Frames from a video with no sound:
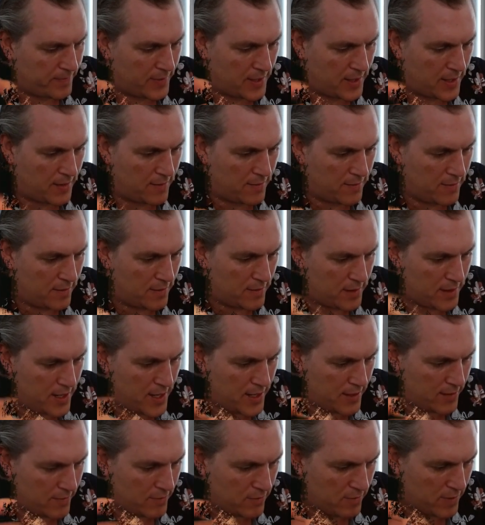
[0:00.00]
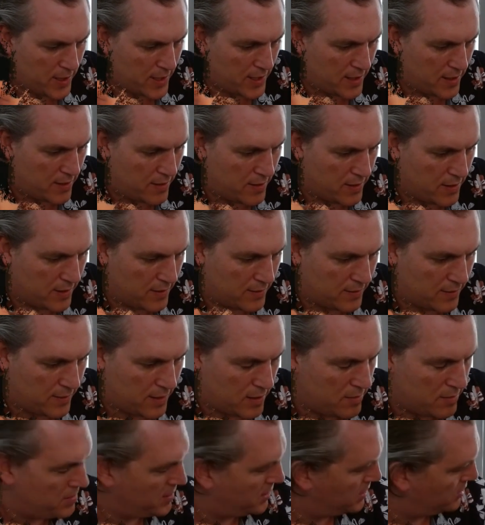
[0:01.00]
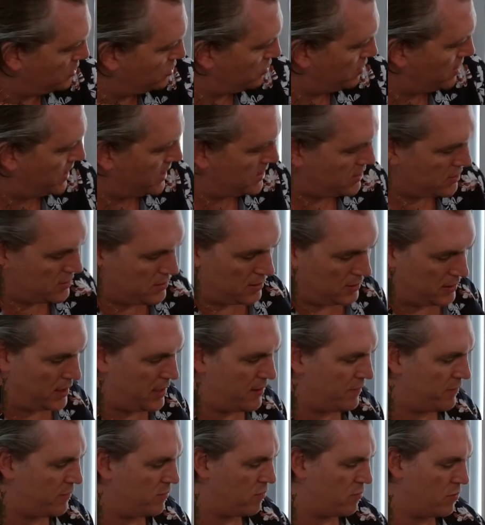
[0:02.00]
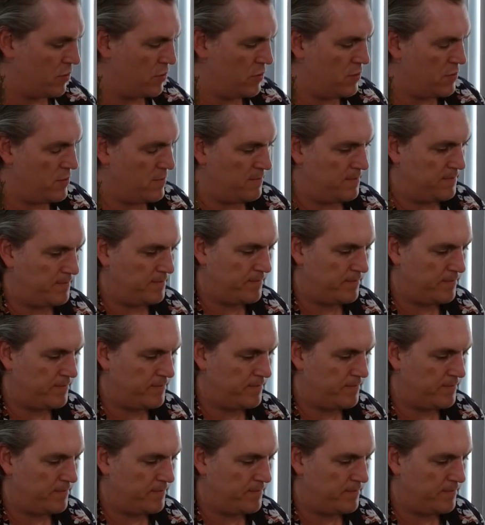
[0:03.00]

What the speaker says: And so the next round, it's going to be trash the left room.